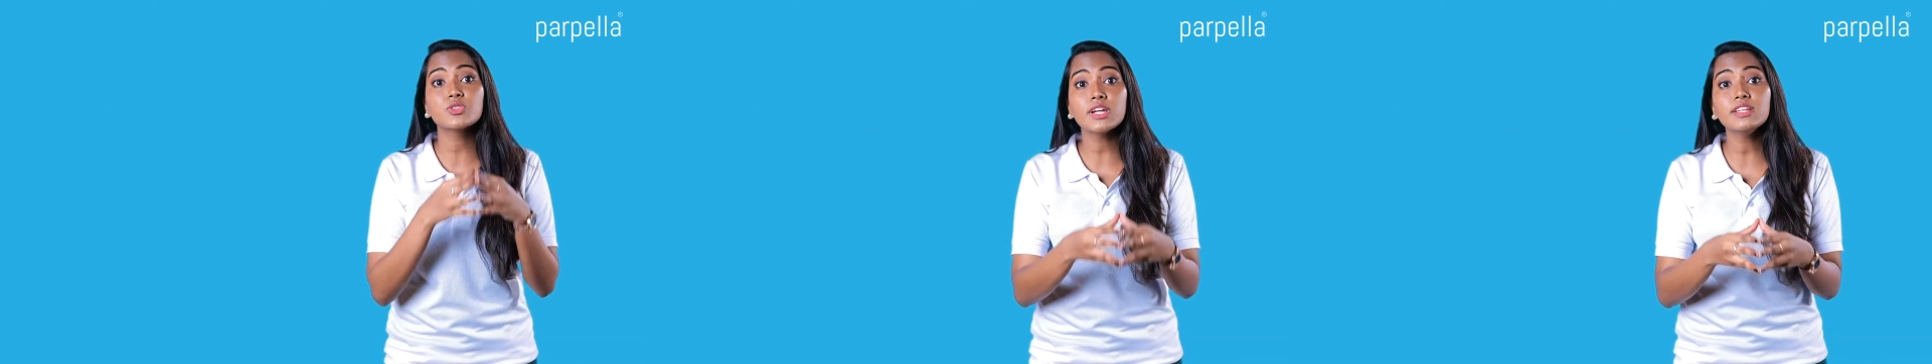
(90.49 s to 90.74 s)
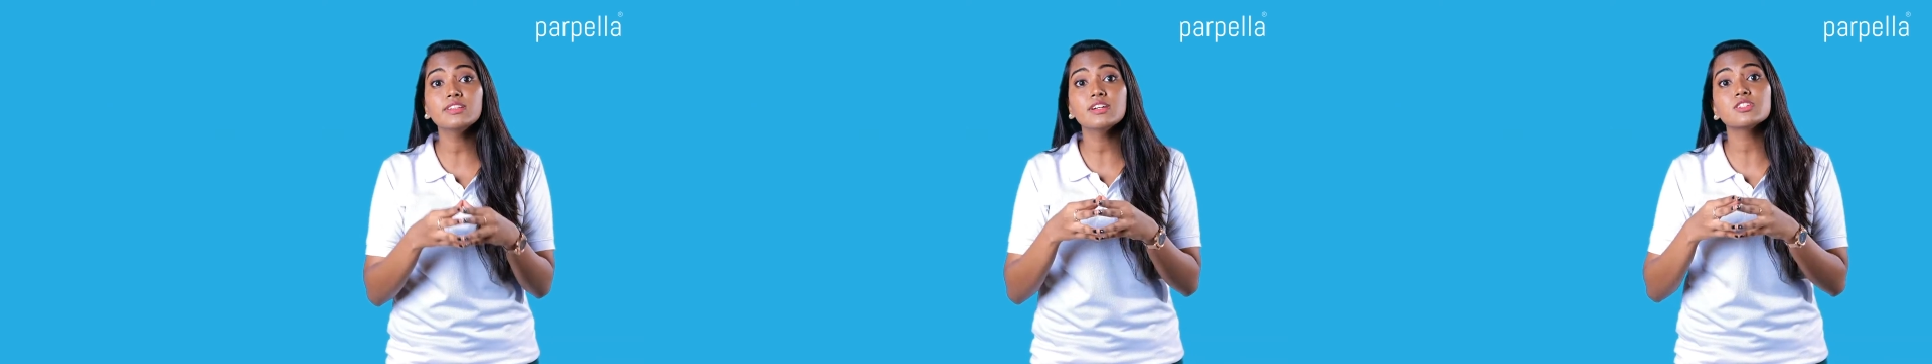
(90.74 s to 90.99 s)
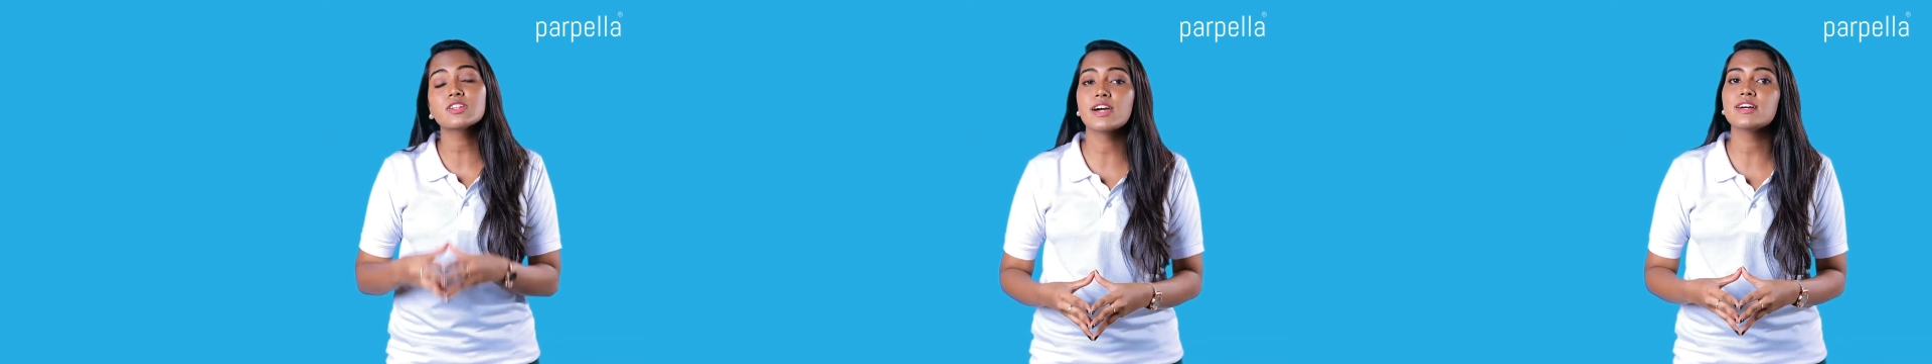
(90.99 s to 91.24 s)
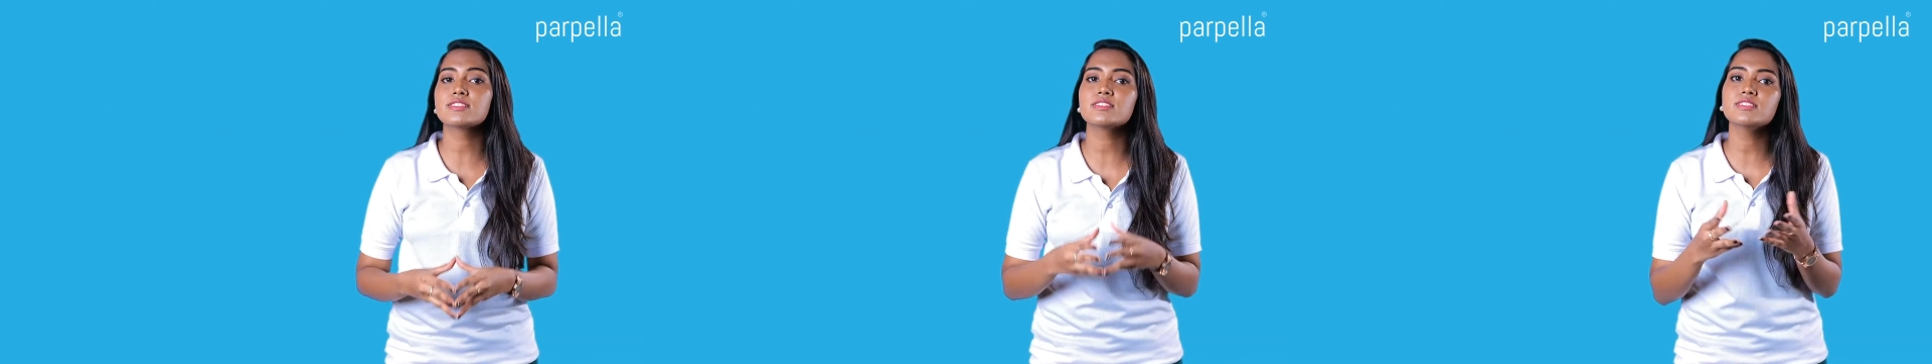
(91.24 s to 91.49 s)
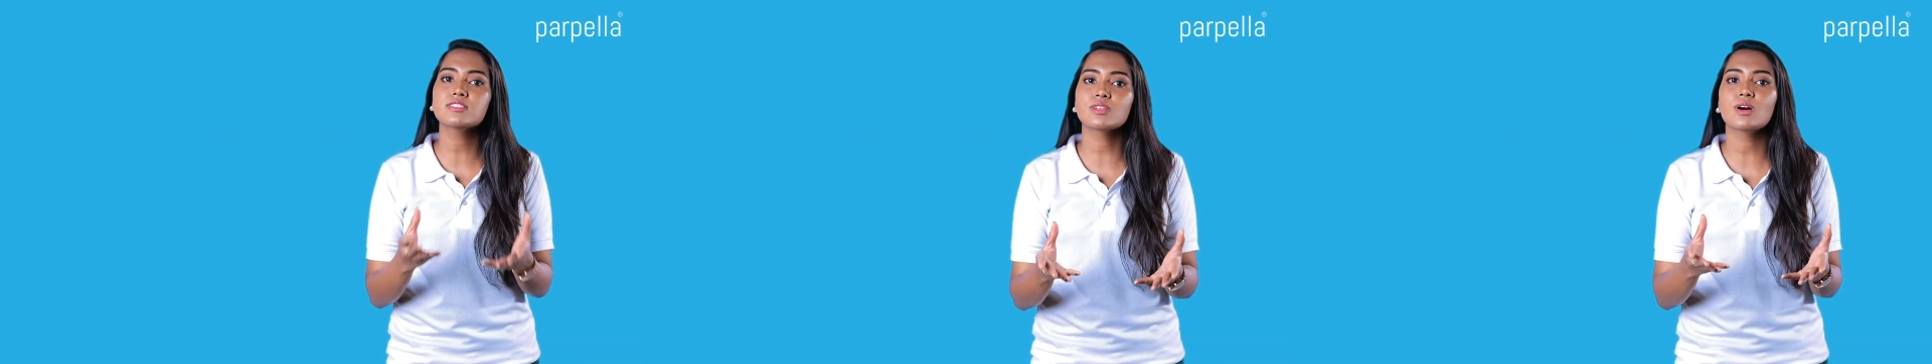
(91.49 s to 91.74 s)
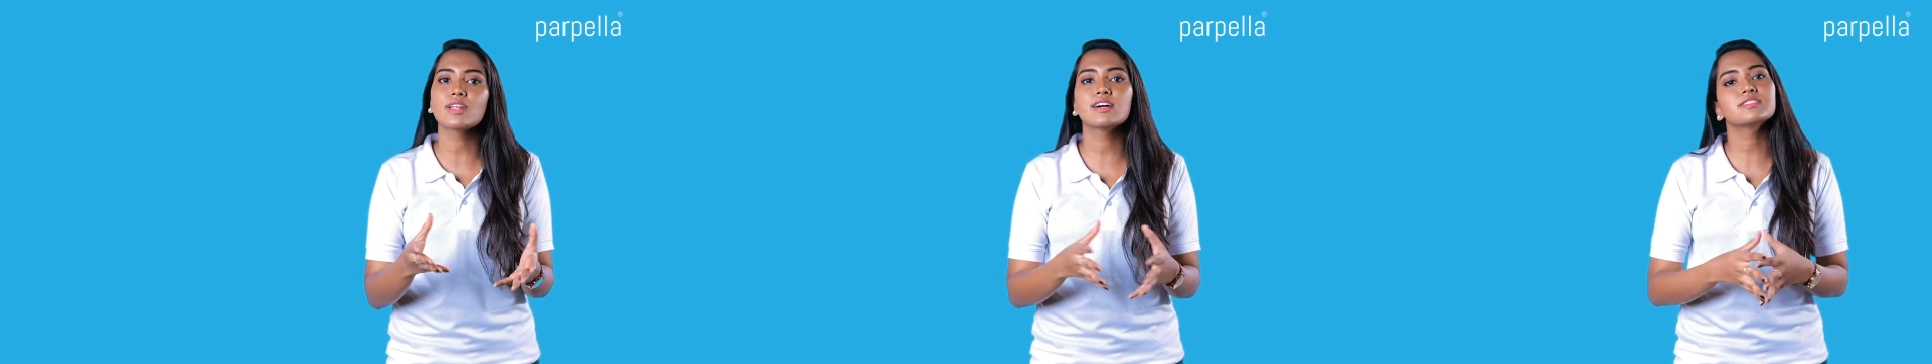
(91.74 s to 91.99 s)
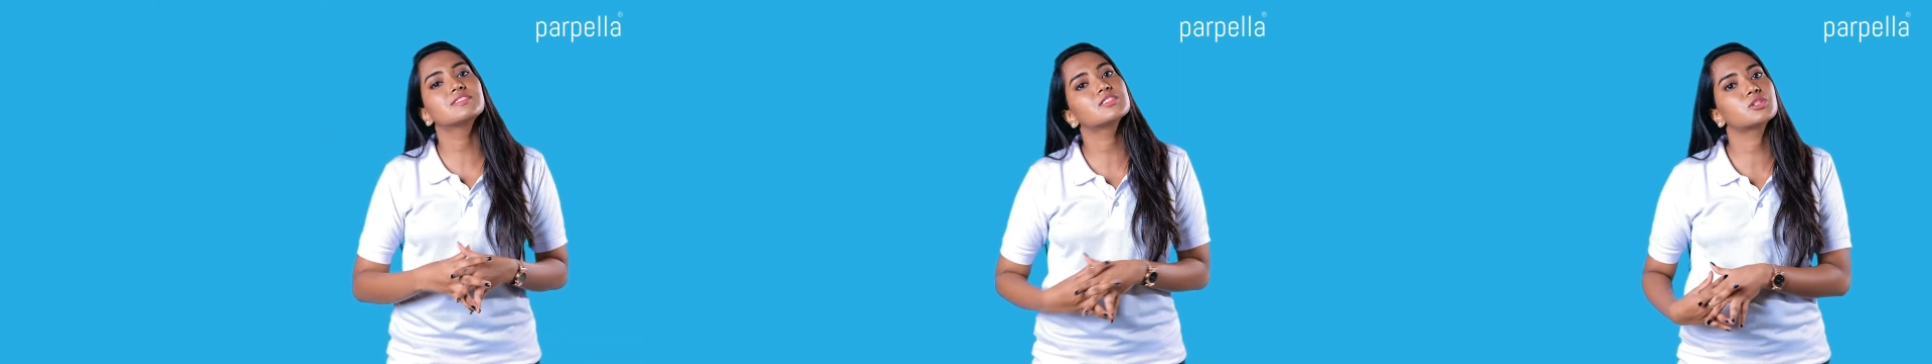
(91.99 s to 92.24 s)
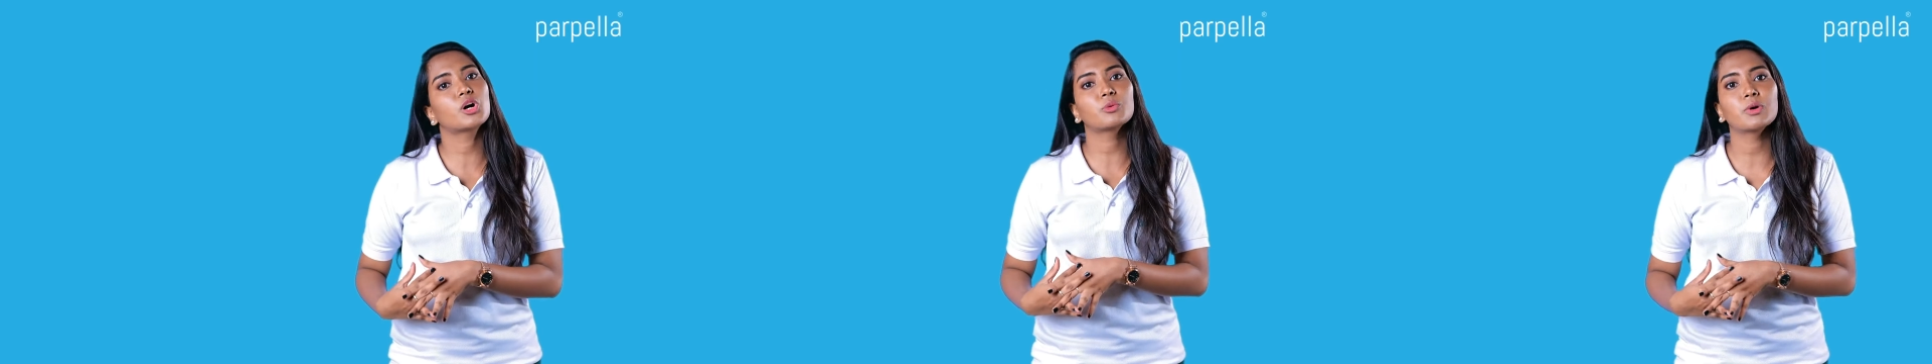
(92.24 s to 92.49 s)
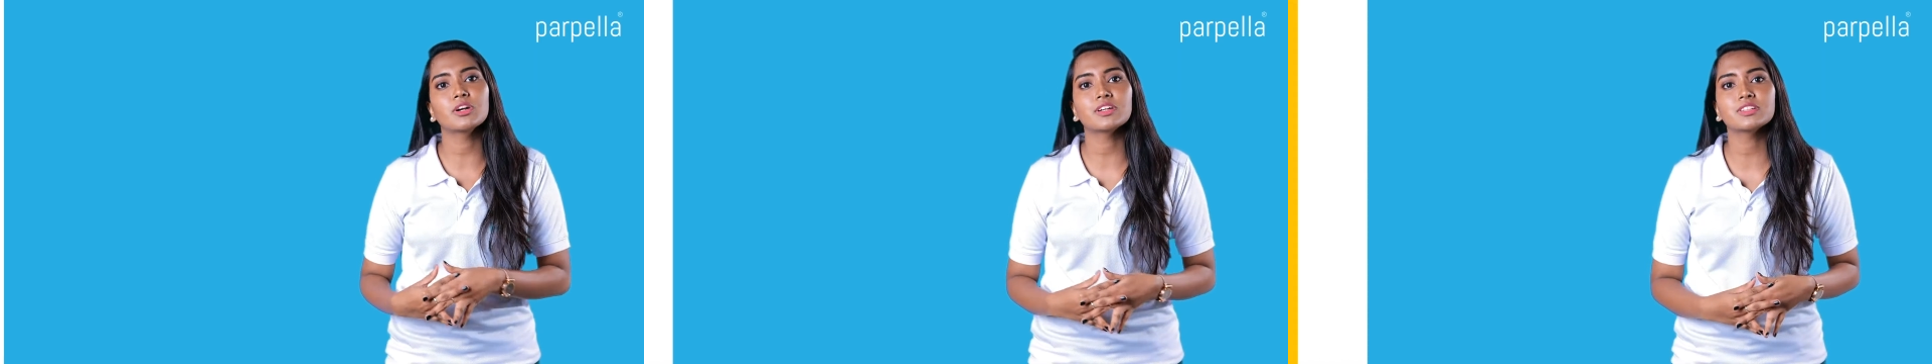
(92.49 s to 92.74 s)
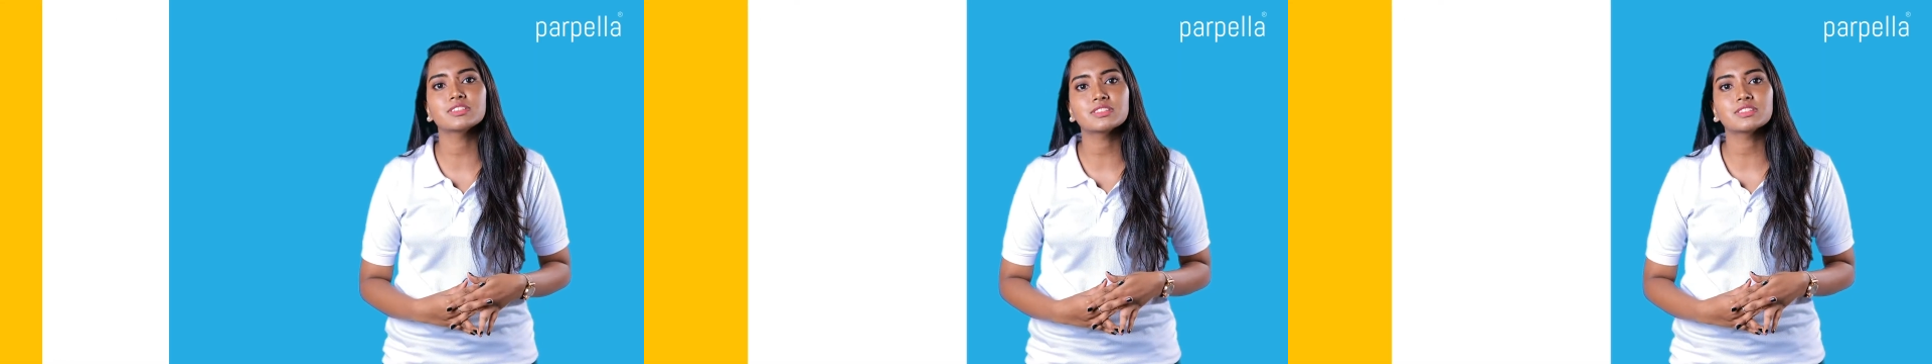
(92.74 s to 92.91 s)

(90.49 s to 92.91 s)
trade their shares is known as the stock market.